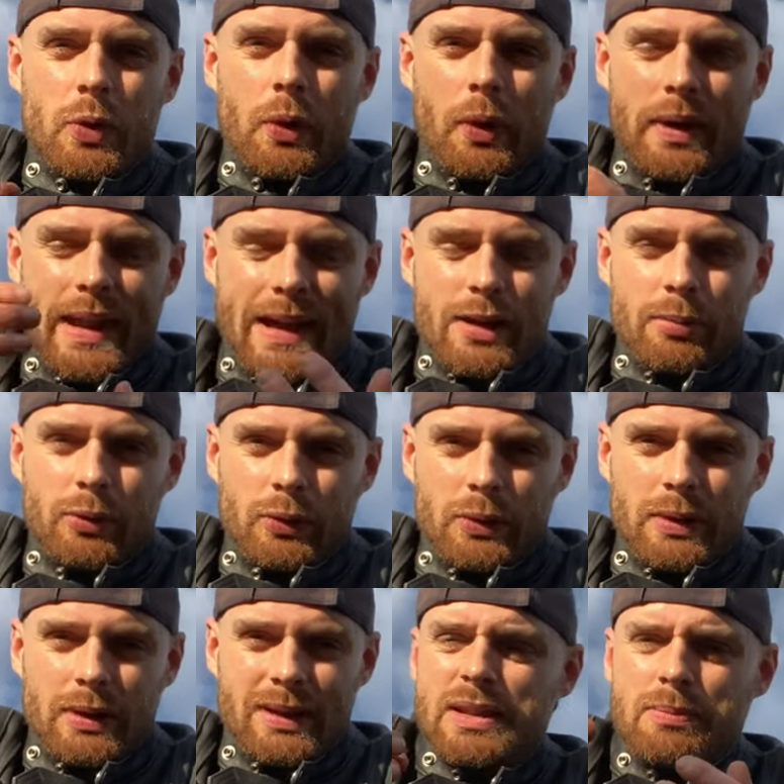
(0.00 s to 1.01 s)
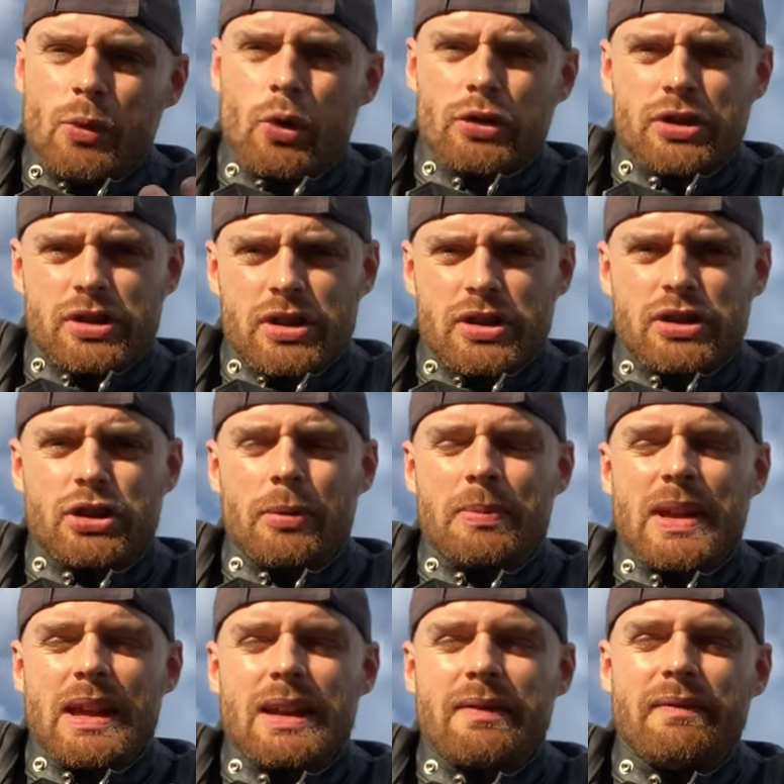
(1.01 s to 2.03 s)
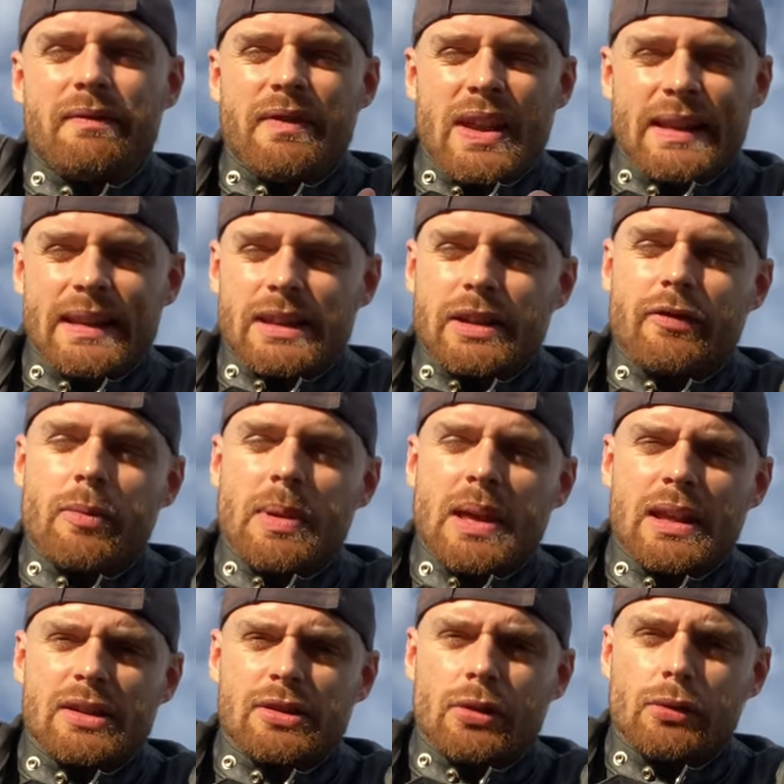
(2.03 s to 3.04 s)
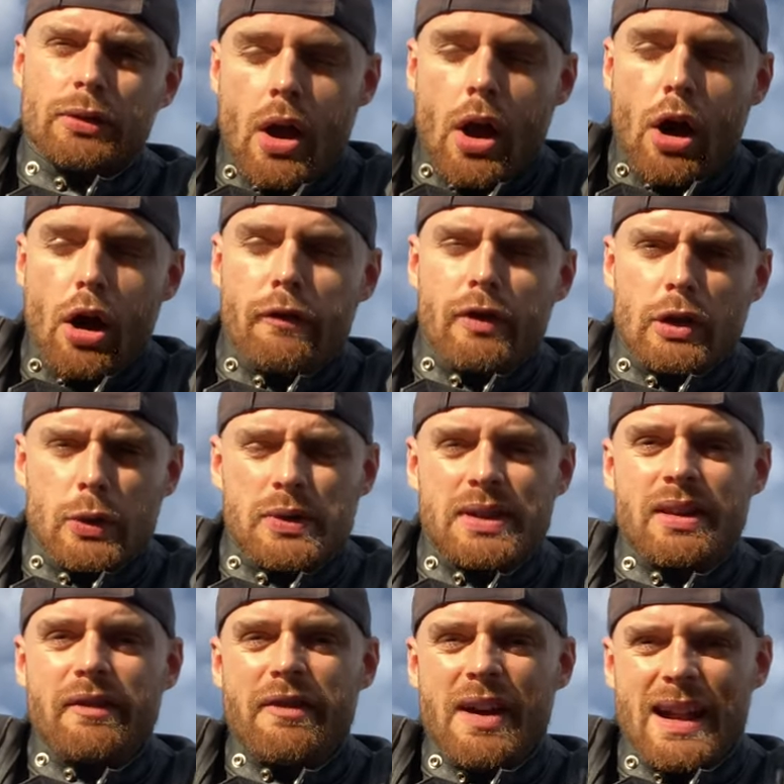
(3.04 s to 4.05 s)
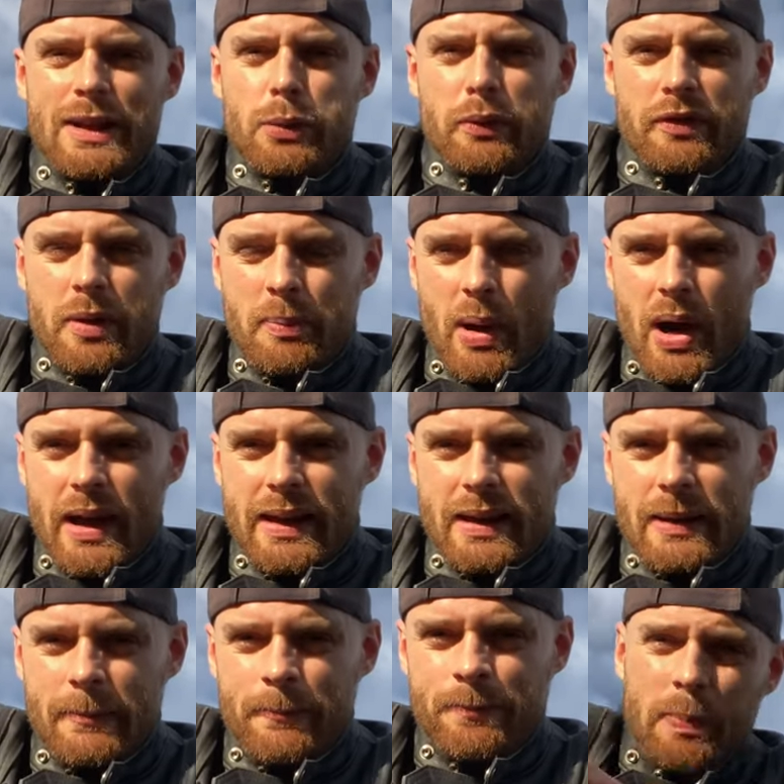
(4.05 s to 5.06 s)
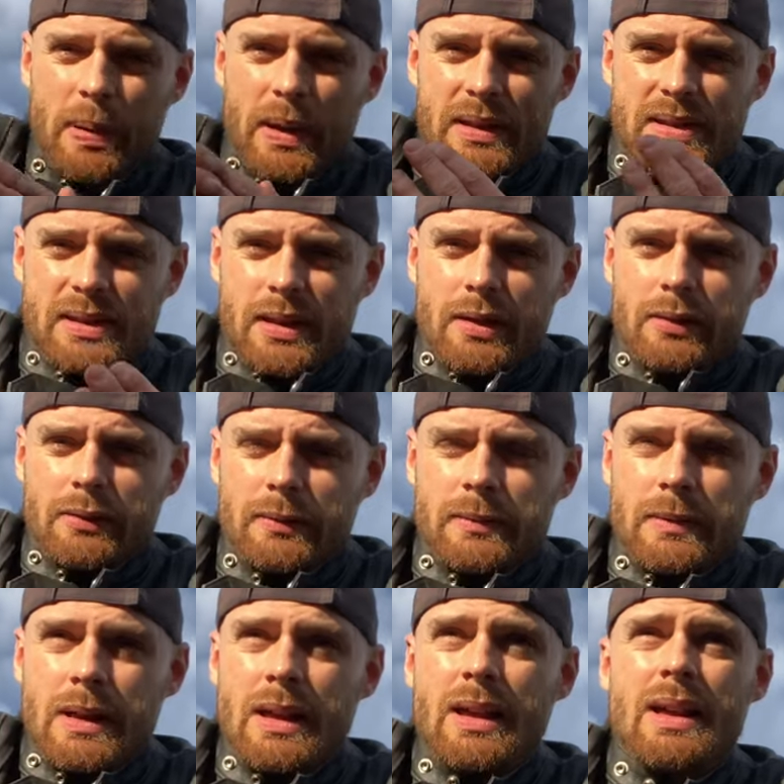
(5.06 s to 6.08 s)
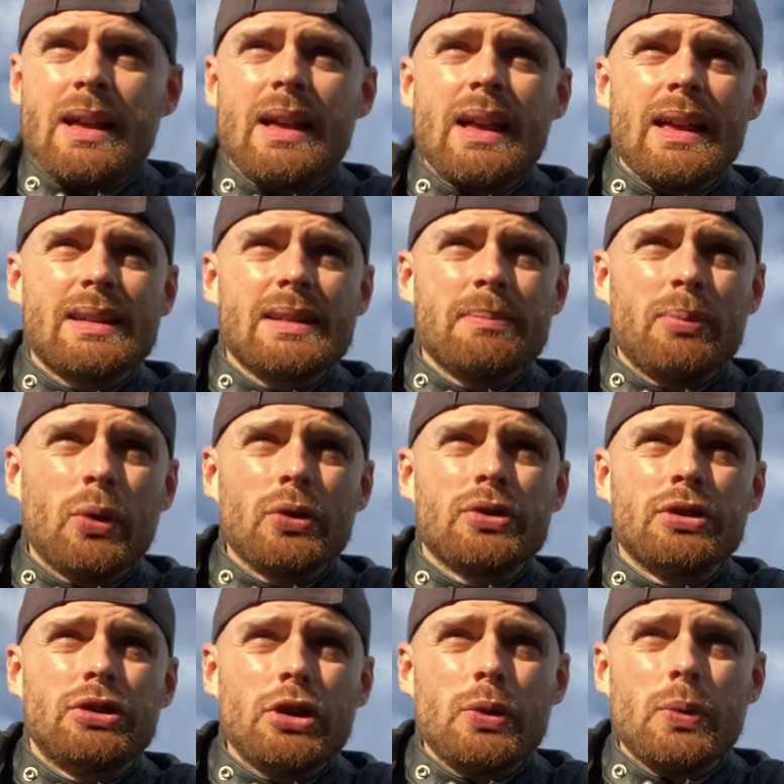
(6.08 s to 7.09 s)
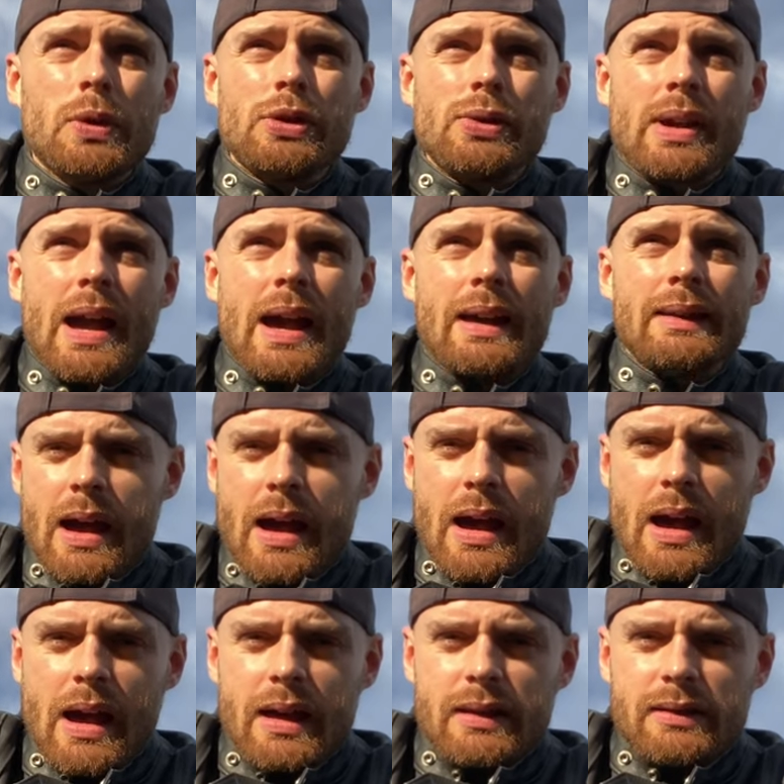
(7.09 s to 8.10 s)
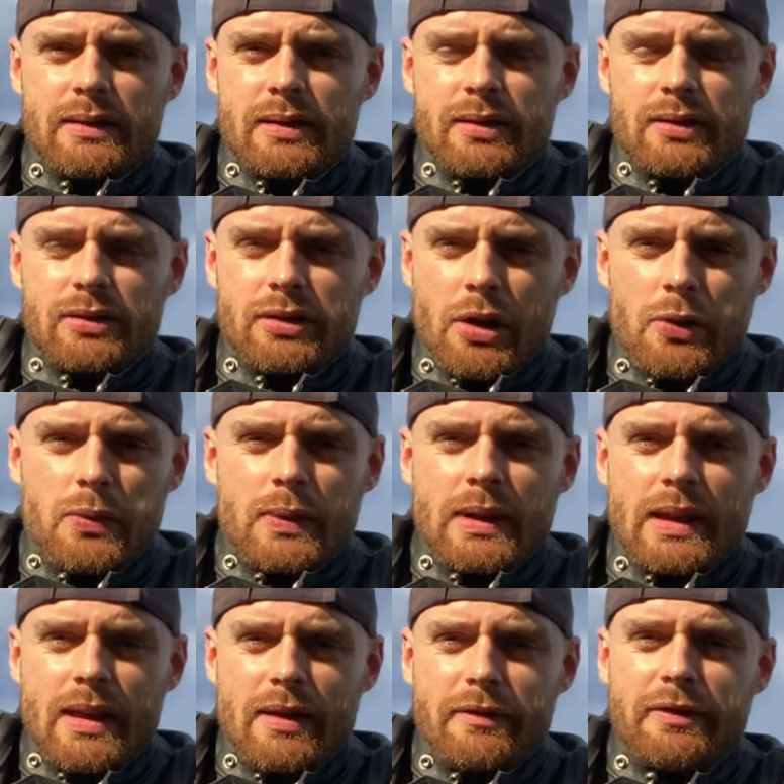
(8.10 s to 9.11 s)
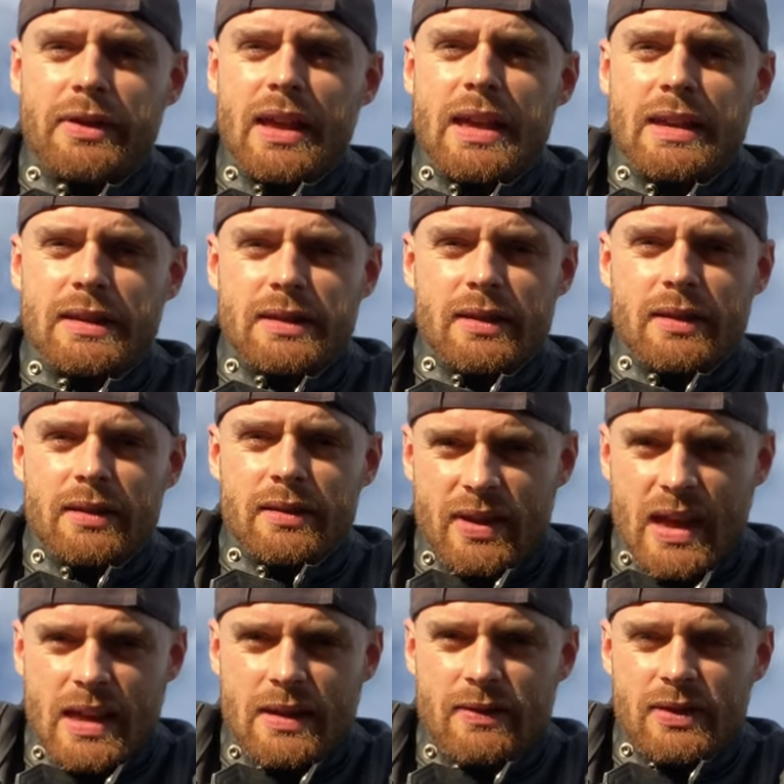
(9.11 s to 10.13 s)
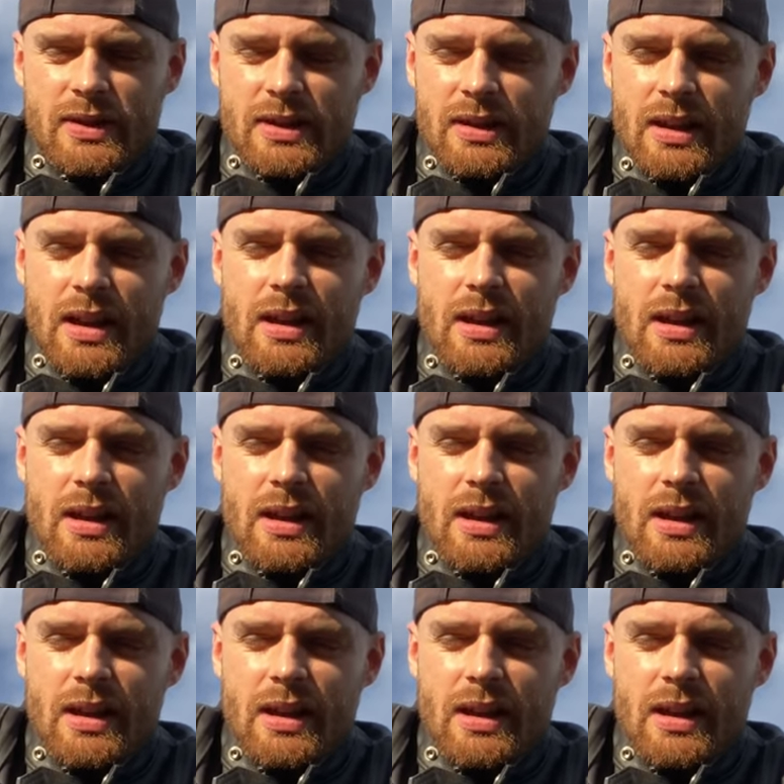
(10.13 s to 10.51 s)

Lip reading: or nickable. It's more just to stop the inconvenience of it being stolen over losing the value of the bike. But still, it's important to do what you can and don't give these thieves